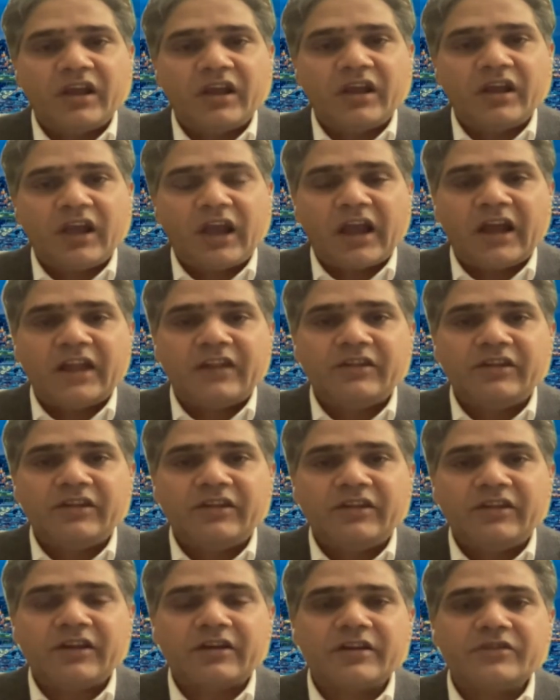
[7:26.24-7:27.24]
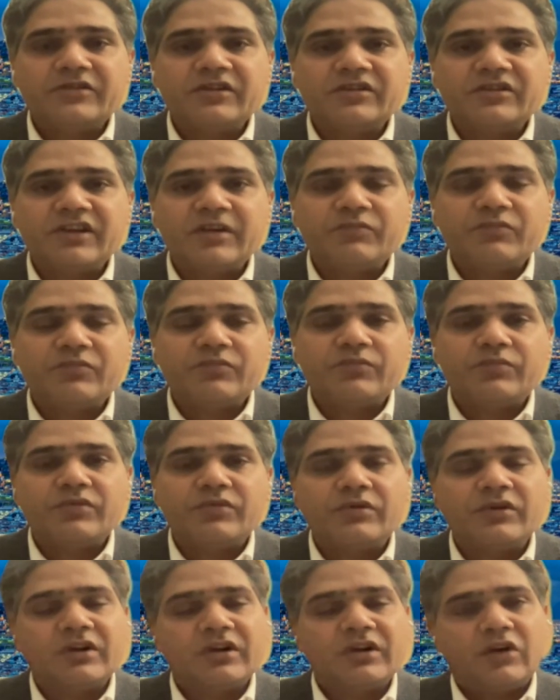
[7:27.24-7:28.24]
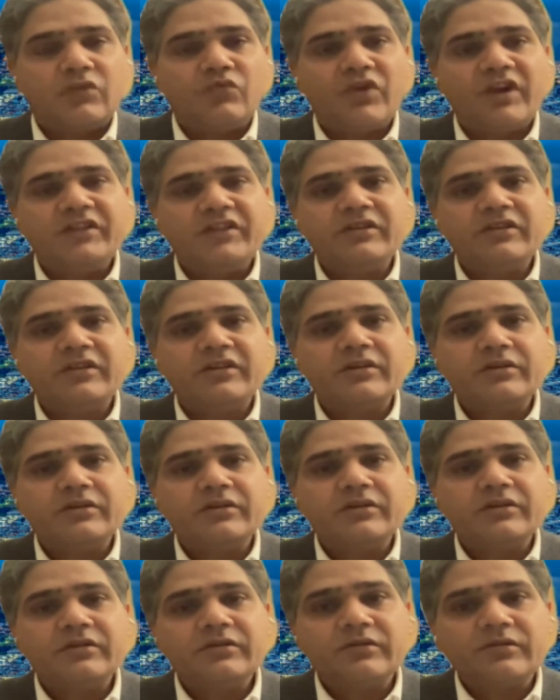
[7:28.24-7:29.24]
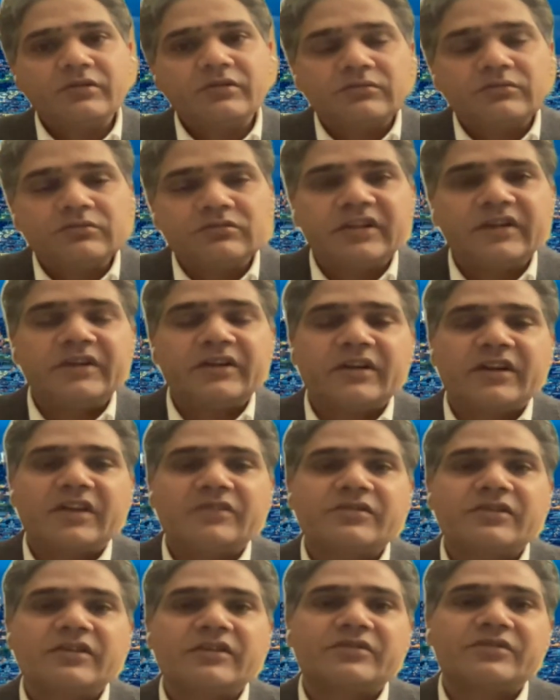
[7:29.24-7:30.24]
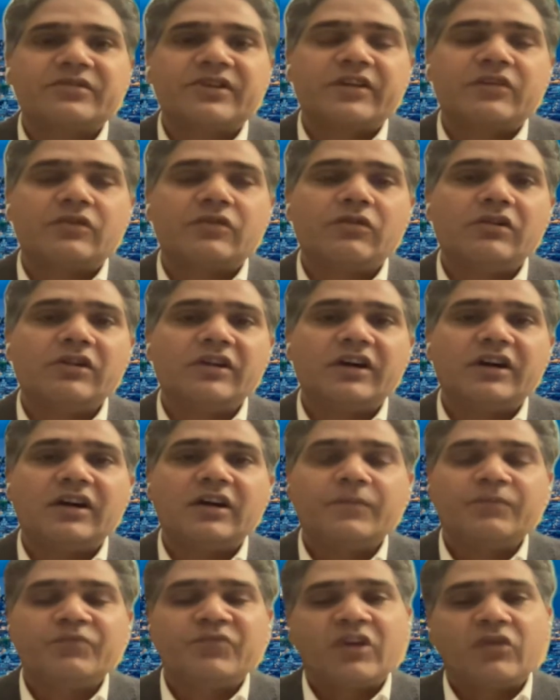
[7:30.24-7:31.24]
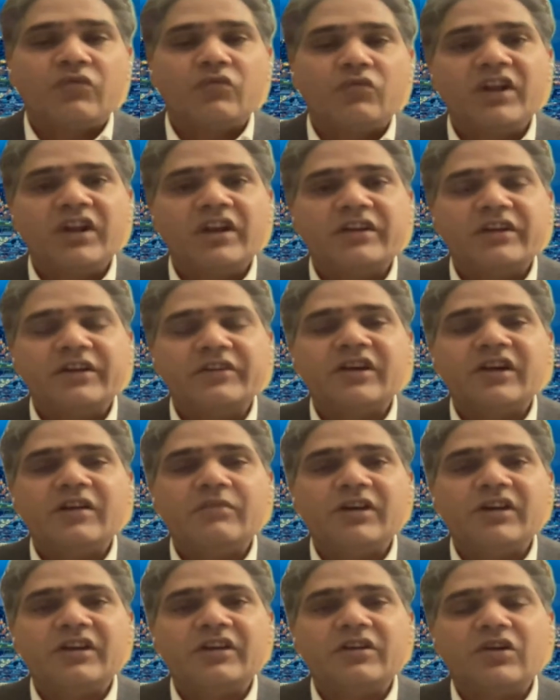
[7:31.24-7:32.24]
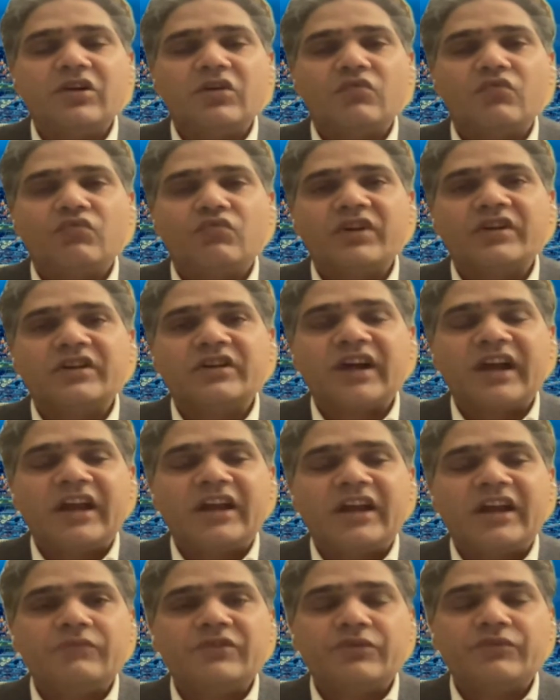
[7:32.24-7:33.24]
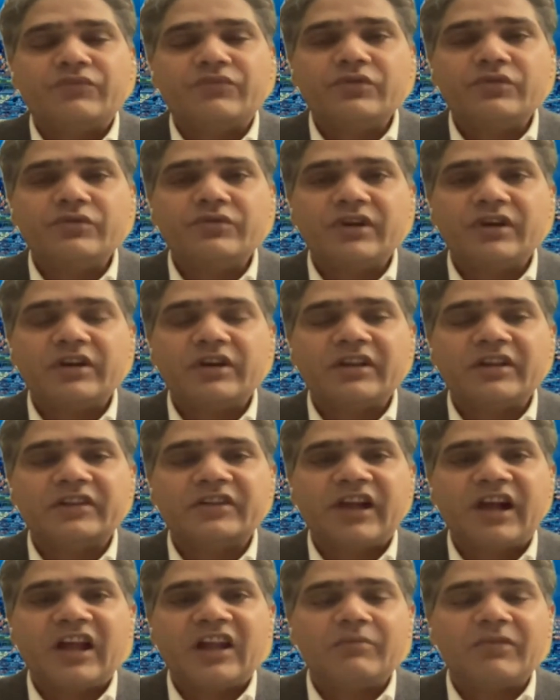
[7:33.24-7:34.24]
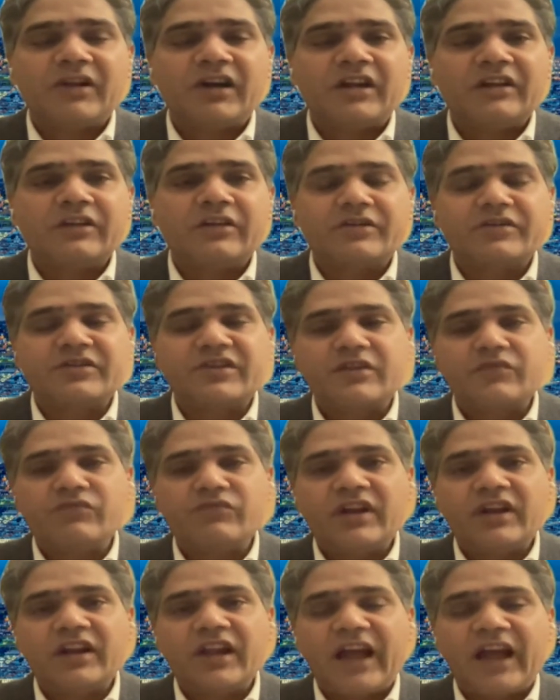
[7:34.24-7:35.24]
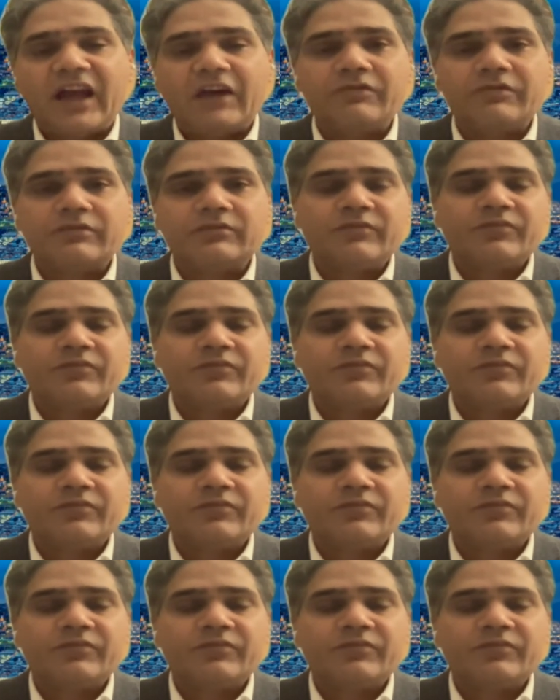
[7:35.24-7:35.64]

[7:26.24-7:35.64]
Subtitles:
And their relationship with the international stakeholder will determine what kind of the future the Taliban regime will have.